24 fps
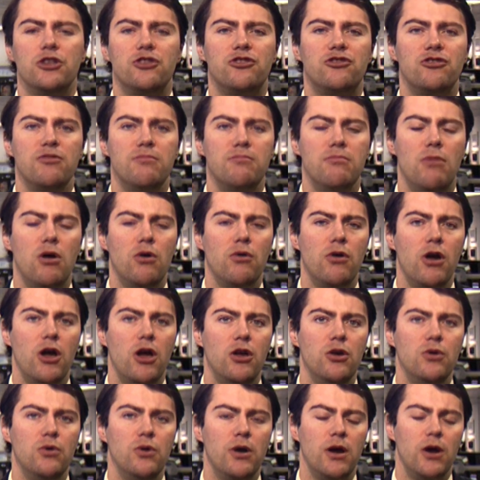
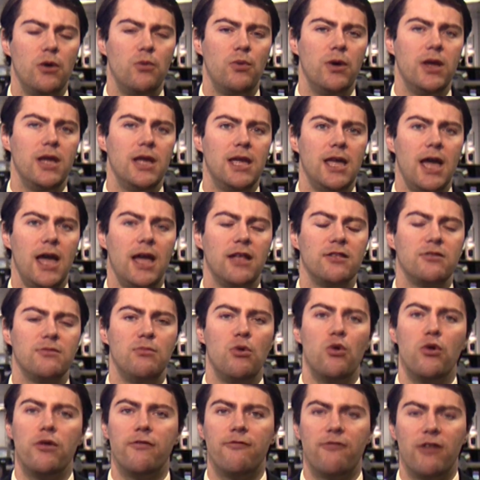Tomorrow we get
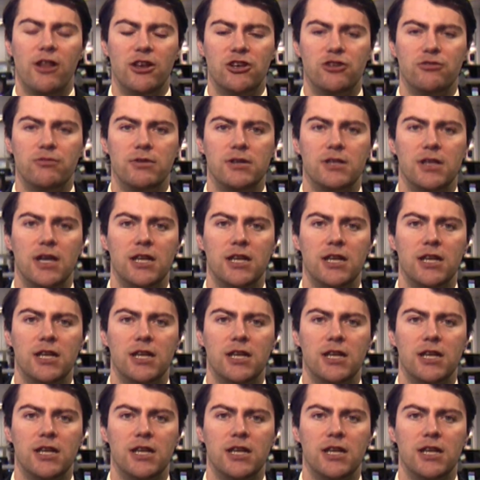more inflationary